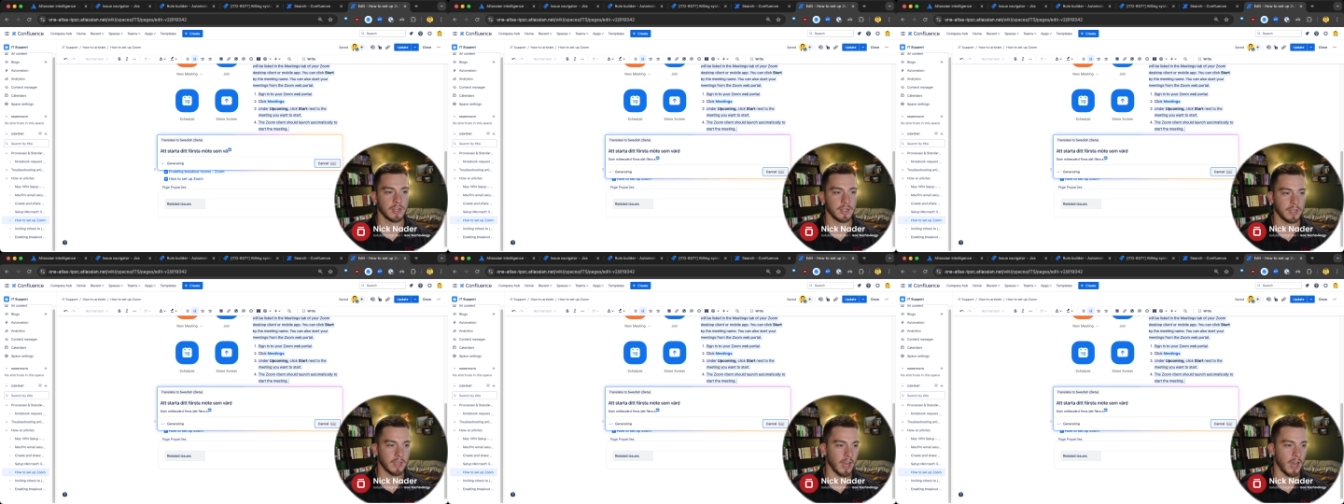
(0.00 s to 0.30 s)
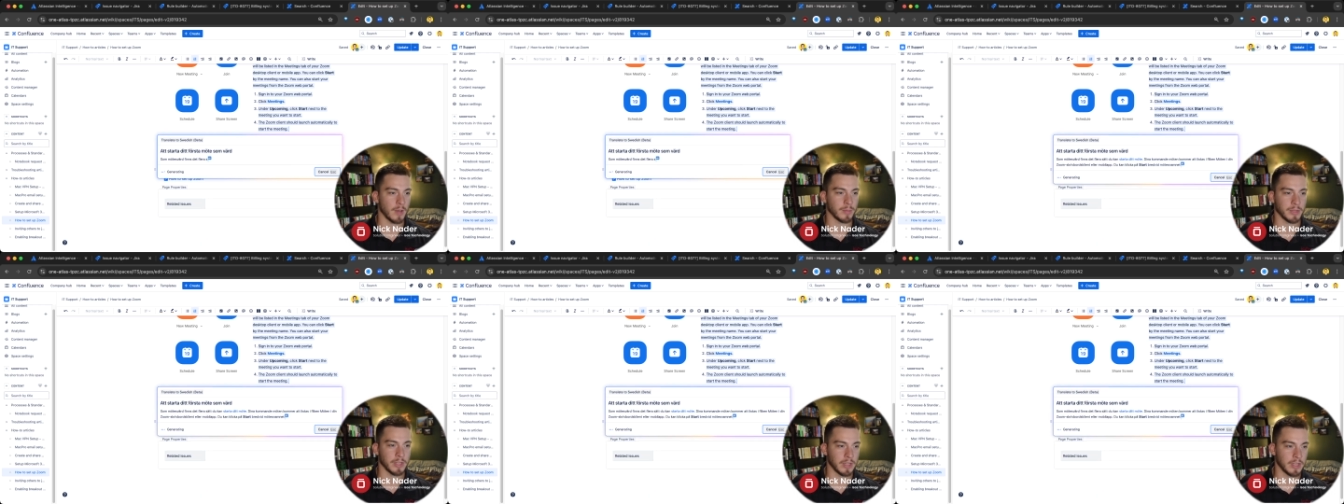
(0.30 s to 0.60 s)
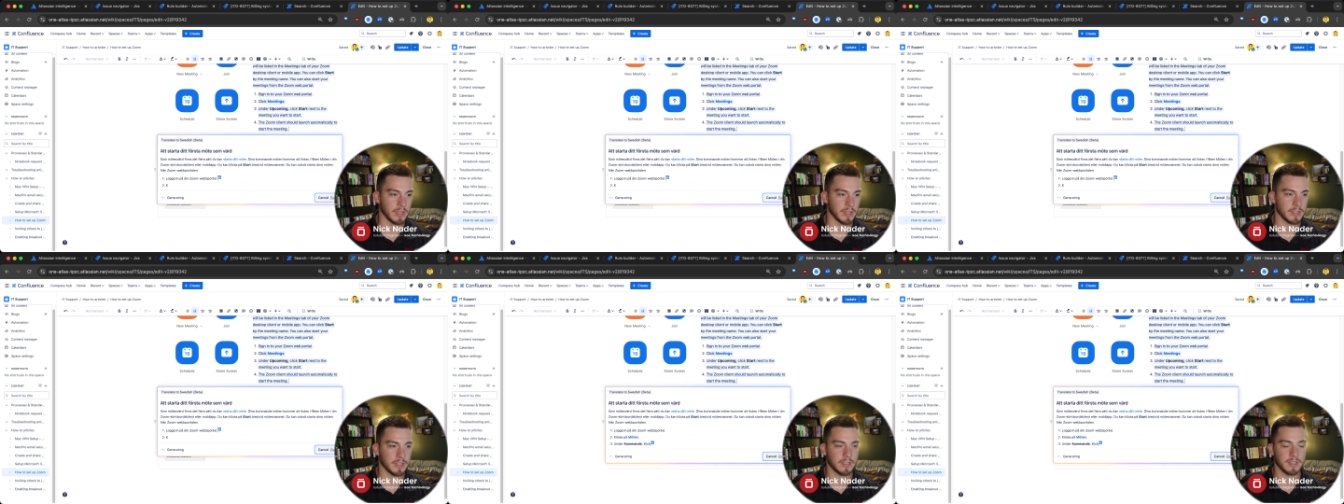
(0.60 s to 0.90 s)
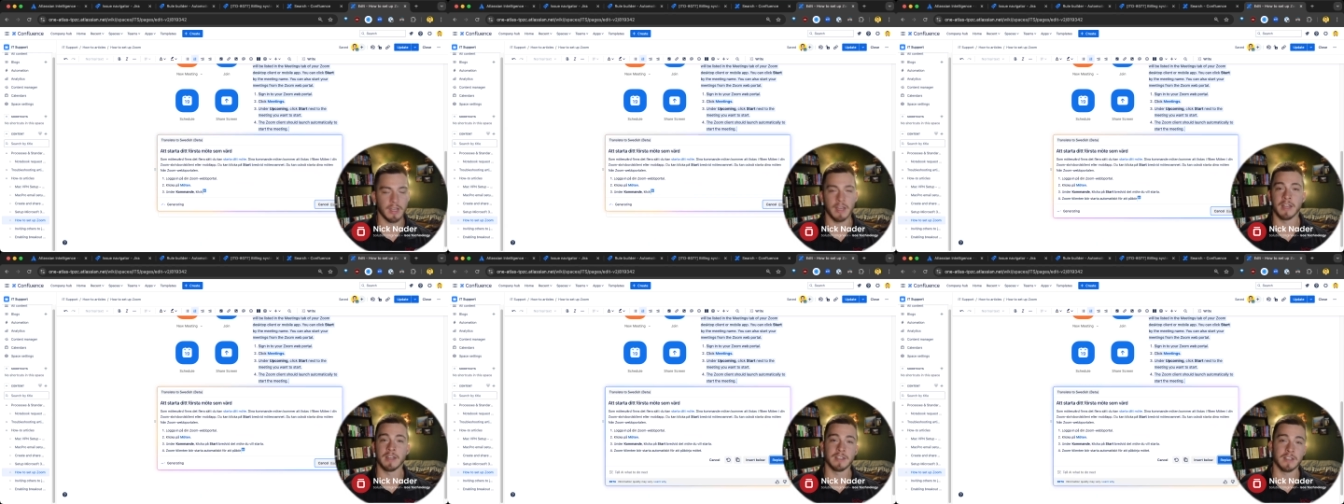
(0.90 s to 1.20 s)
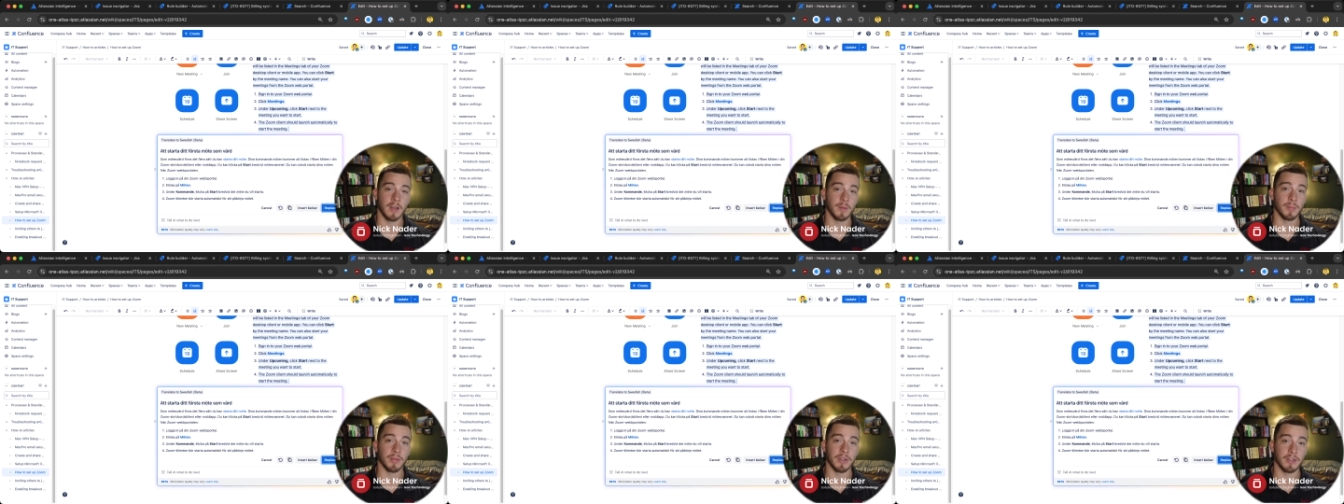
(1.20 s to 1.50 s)
Copy this and
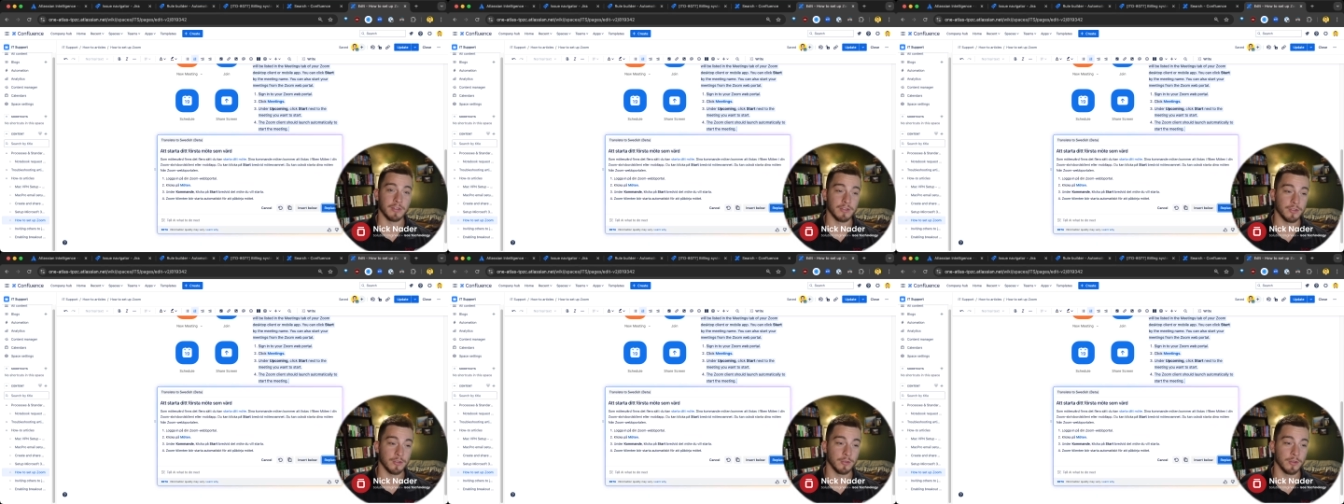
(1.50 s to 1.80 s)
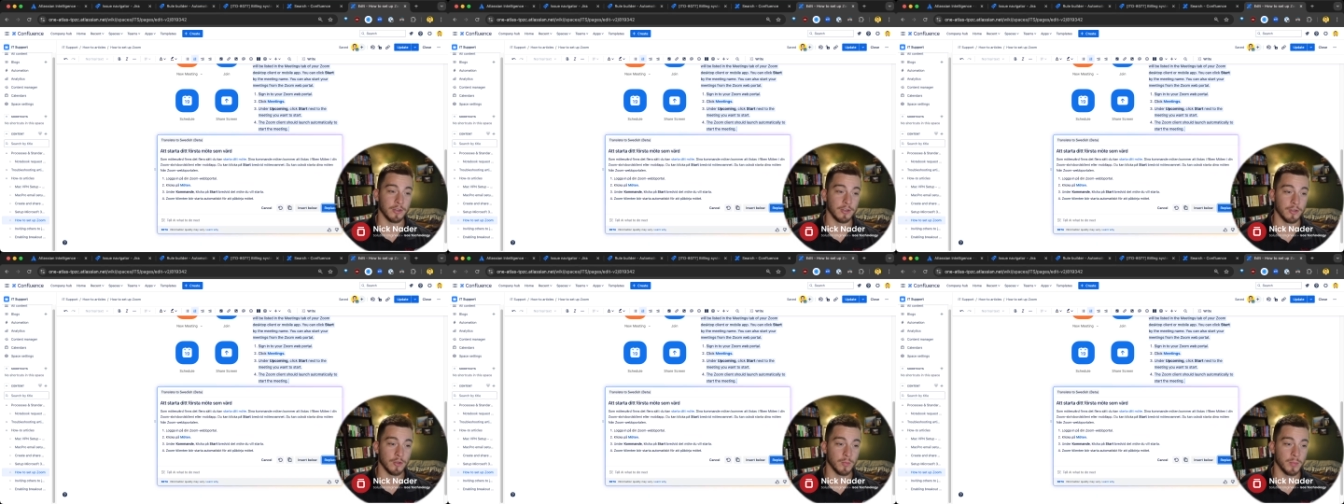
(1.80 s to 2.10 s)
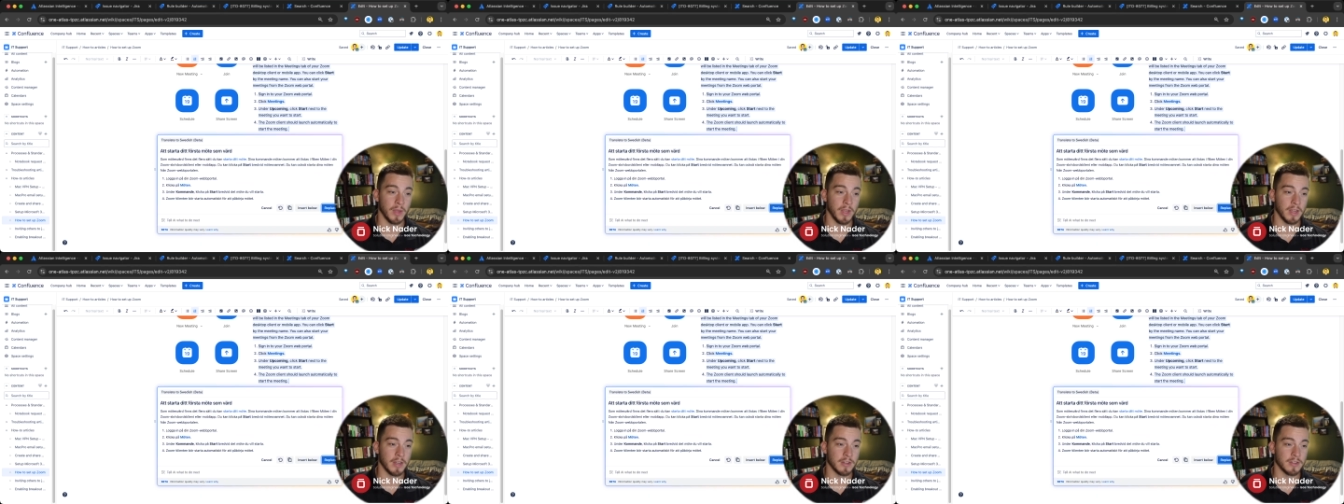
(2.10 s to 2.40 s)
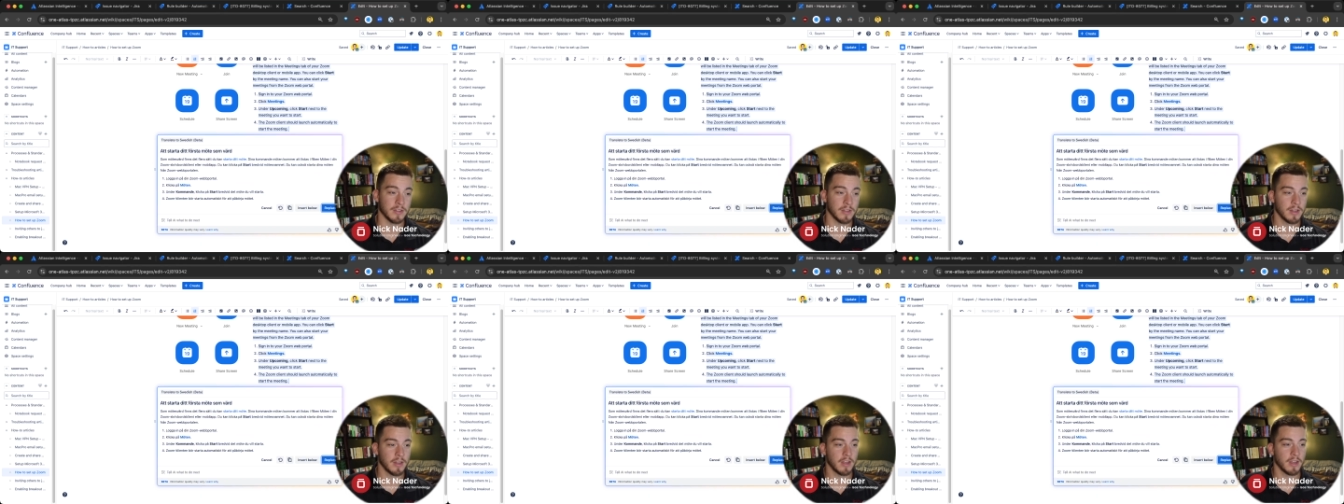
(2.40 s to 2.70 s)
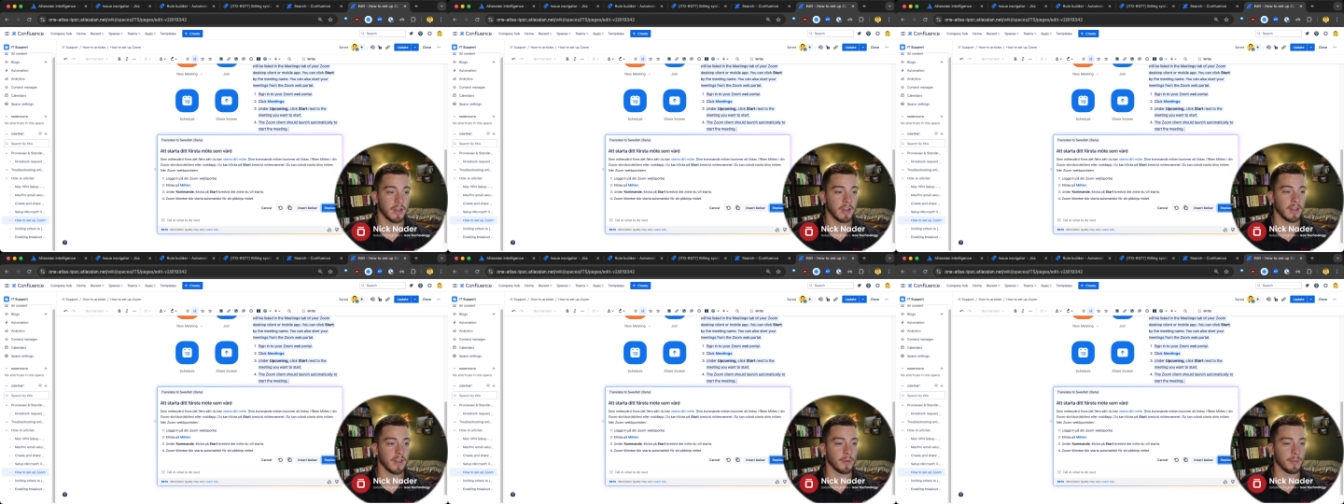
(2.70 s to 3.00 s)
dump it into a new page
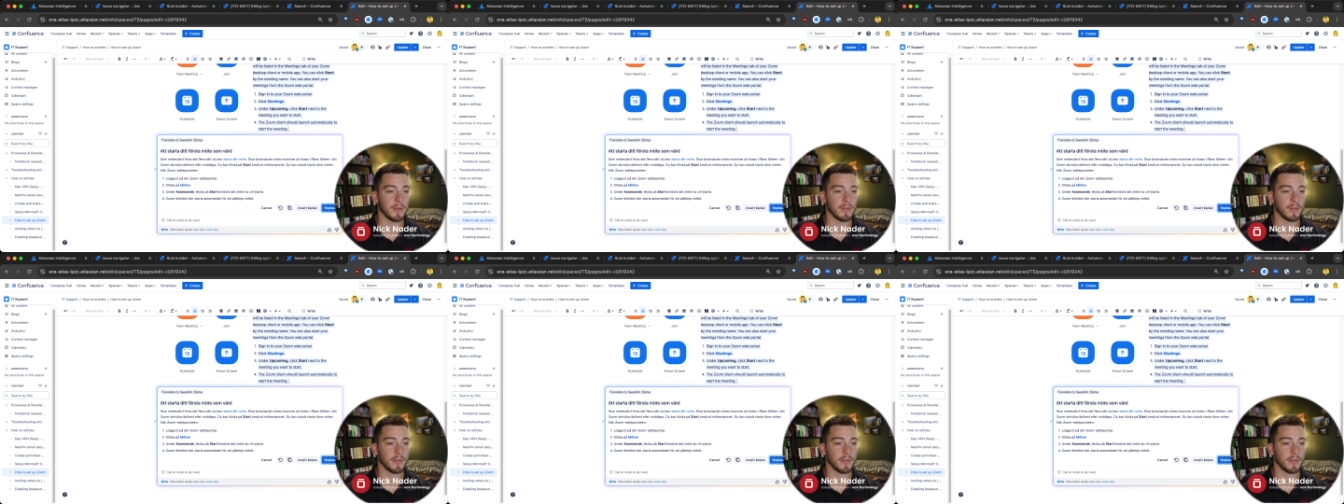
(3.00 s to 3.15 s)
uh, that we've